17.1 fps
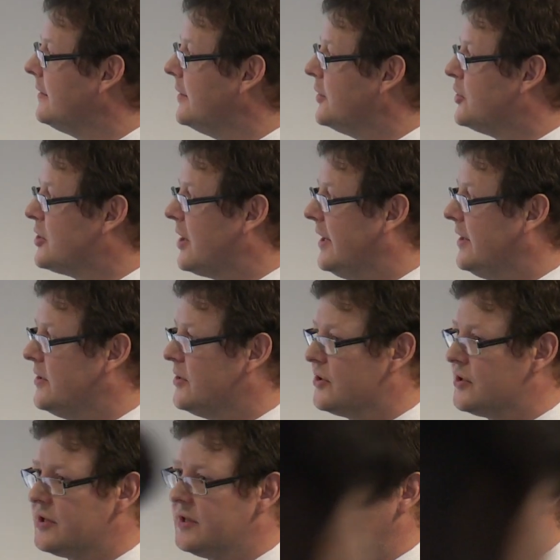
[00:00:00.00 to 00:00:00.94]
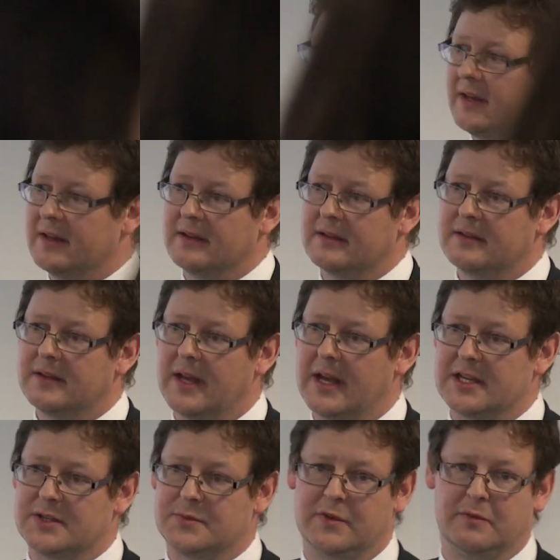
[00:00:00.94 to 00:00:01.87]
The change here,
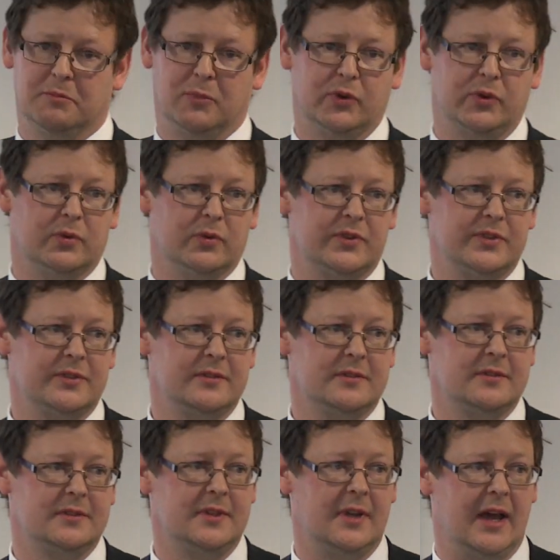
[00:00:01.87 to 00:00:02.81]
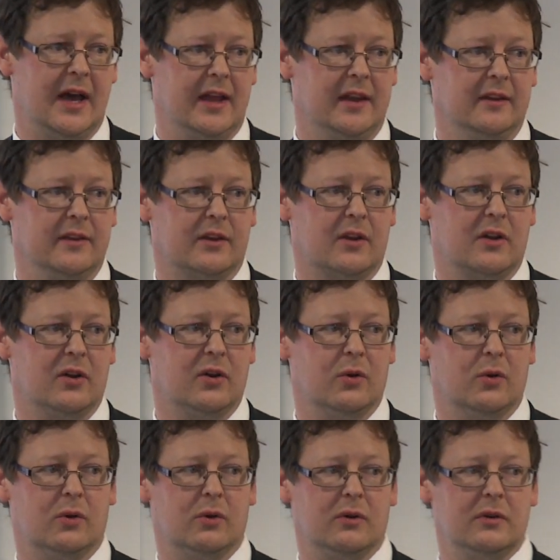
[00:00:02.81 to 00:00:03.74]
as we've modelled, and at the
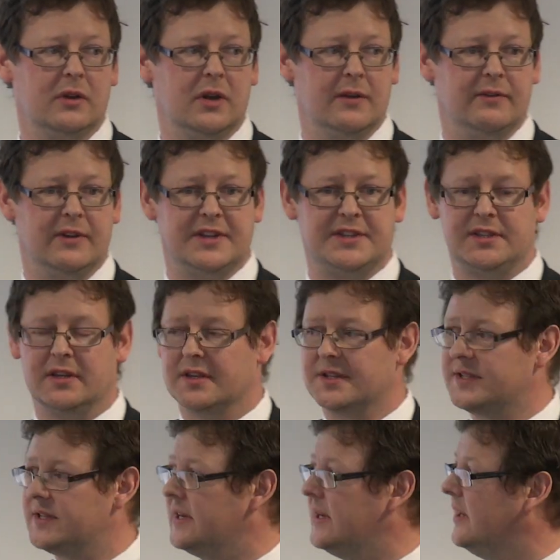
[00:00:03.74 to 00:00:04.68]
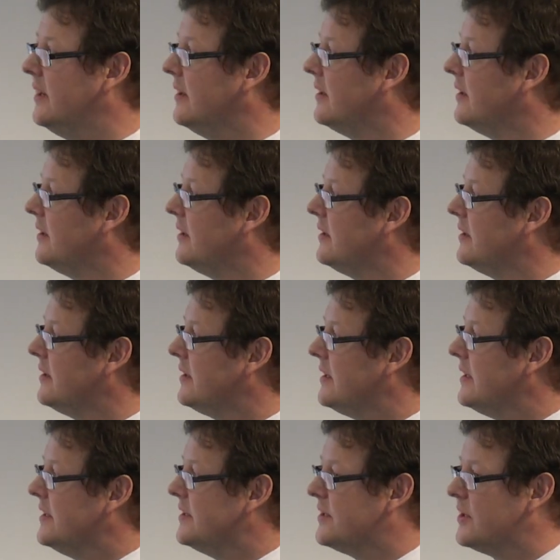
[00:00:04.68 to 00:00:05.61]
core of S.E.R.C,
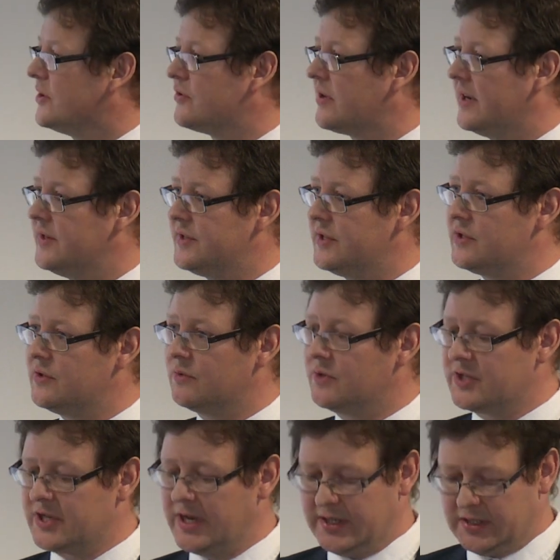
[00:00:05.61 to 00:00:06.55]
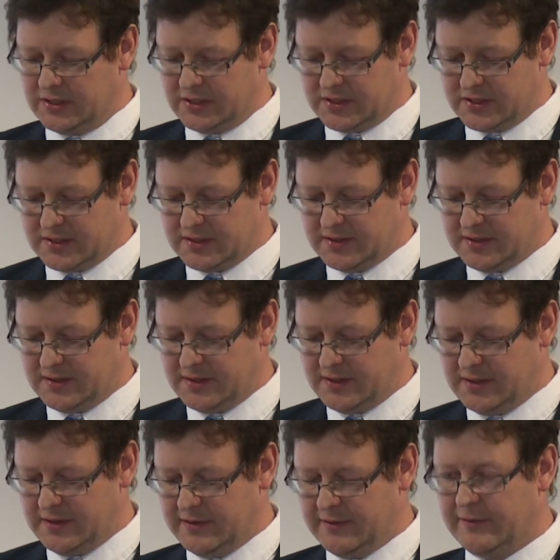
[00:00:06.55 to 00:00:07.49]
is the transitional change
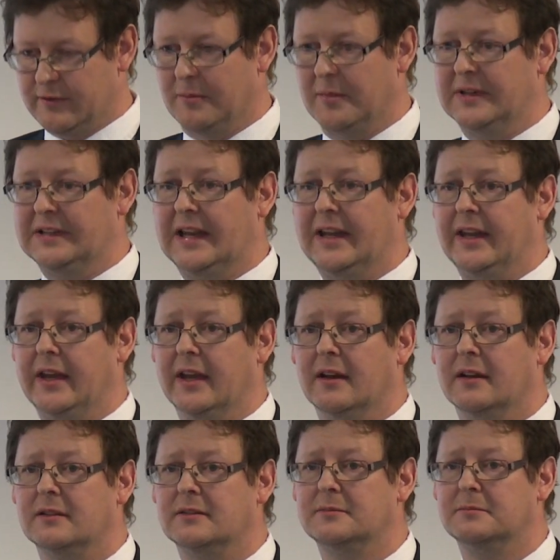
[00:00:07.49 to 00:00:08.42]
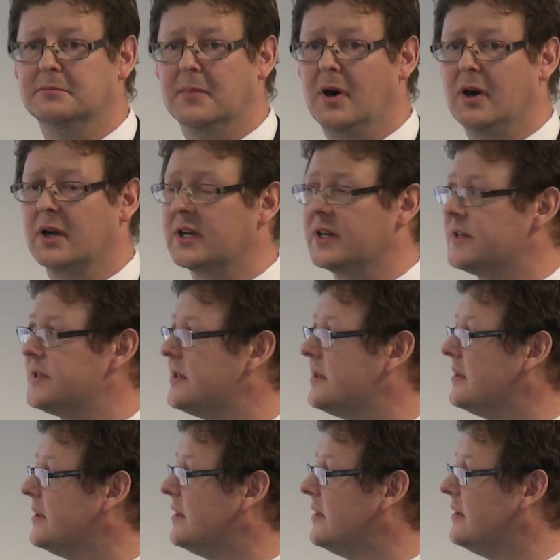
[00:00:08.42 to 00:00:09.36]
from a linear market
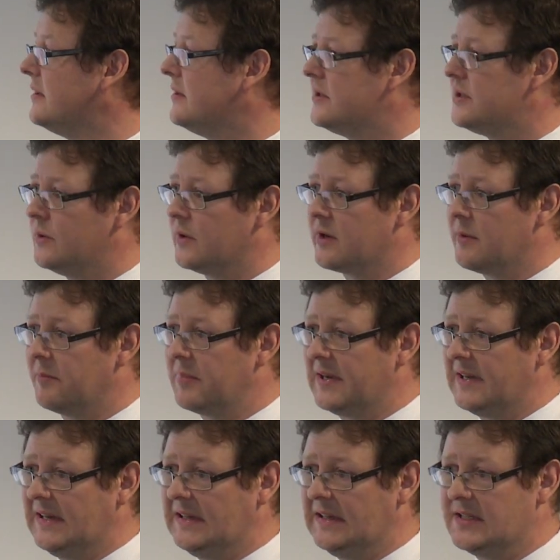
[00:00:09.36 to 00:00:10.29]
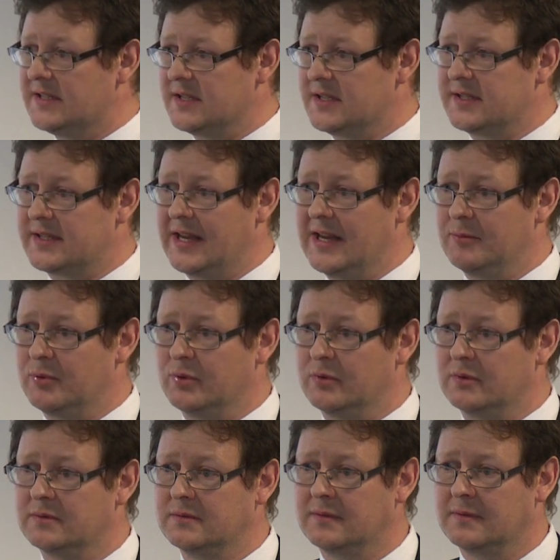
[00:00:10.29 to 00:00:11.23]
to a completely
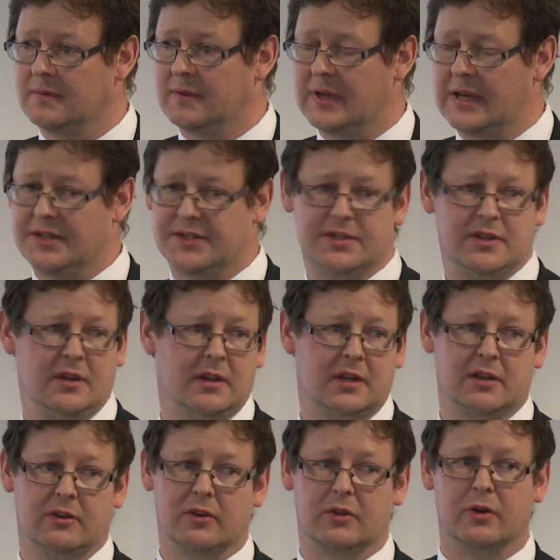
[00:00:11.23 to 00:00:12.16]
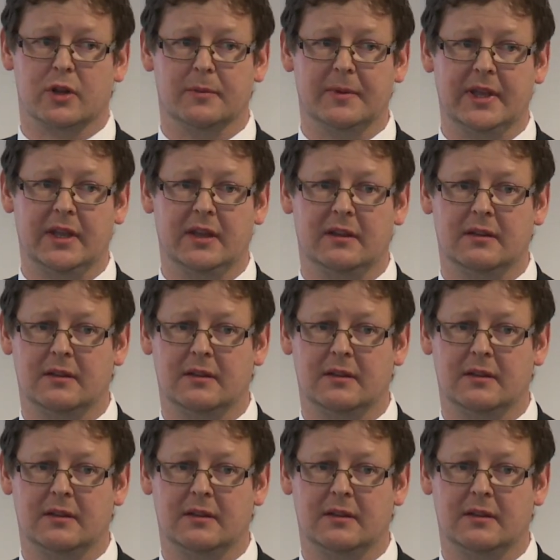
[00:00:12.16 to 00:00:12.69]
sustainable and circular economy.